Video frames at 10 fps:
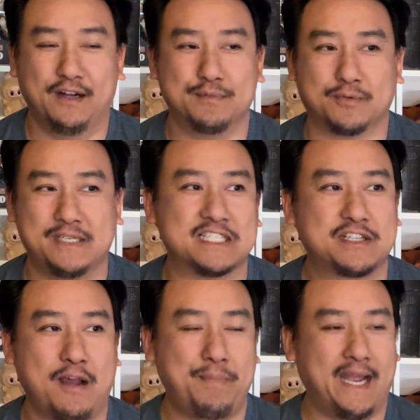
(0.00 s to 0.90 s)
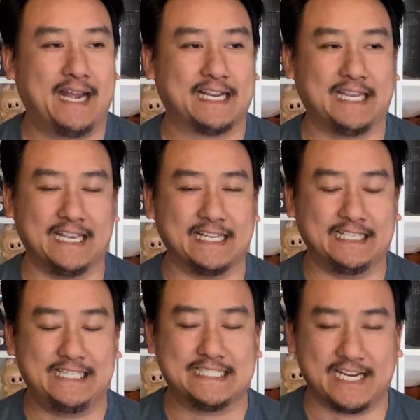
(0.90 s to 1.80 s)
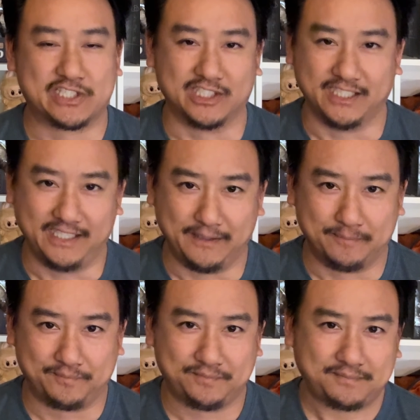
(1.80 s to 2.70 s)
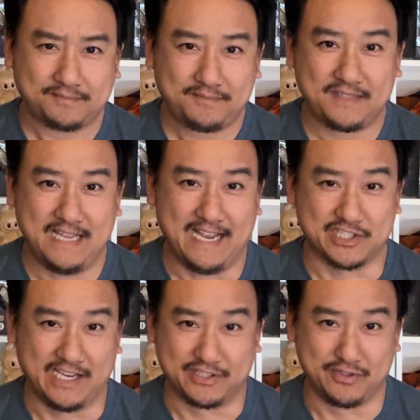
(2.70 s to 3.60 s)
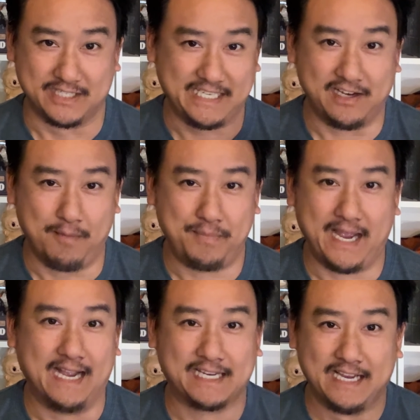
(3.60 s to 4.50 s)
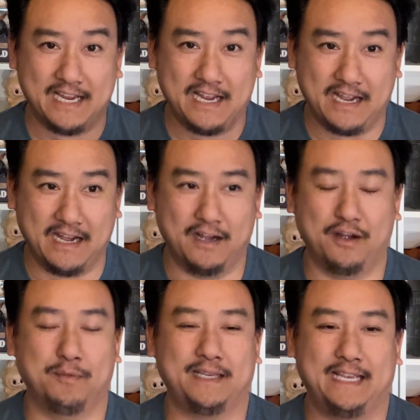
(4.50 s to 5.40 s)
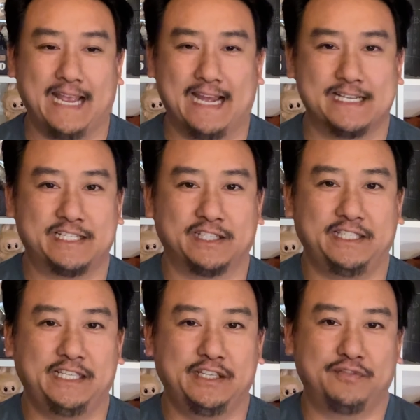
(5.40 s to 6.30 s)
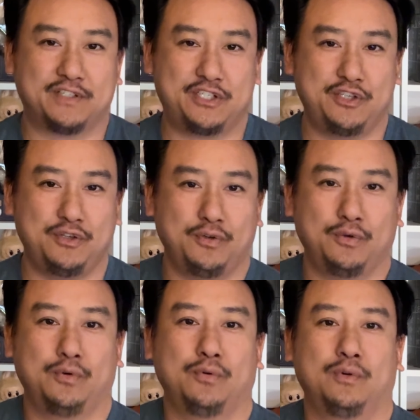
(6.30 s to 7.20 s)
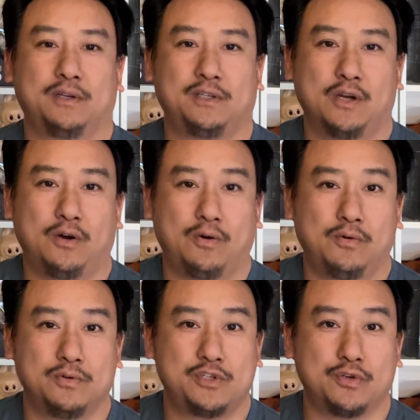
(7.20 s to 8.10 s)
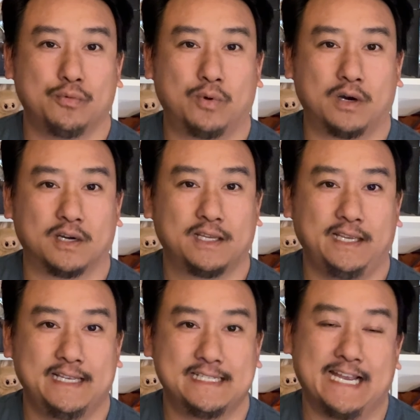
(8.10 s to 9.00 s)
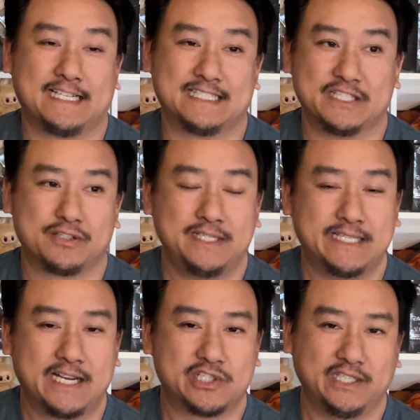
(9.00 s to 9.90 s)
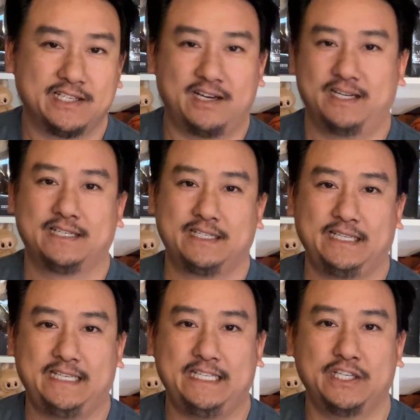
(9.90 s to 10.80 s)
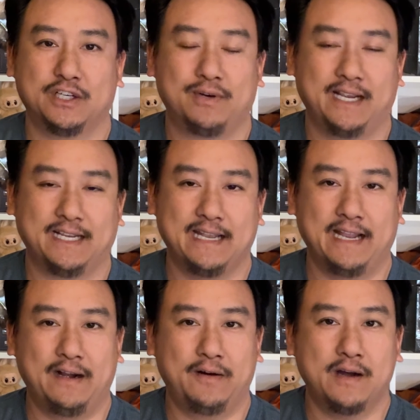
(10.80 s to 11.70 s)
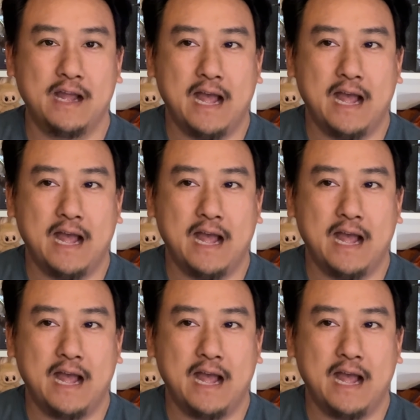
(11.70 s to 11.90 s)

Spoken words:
So we just got back, and he's actually as soon as he got back, he had to leave to go to work in Texas, so he's actually not here right now.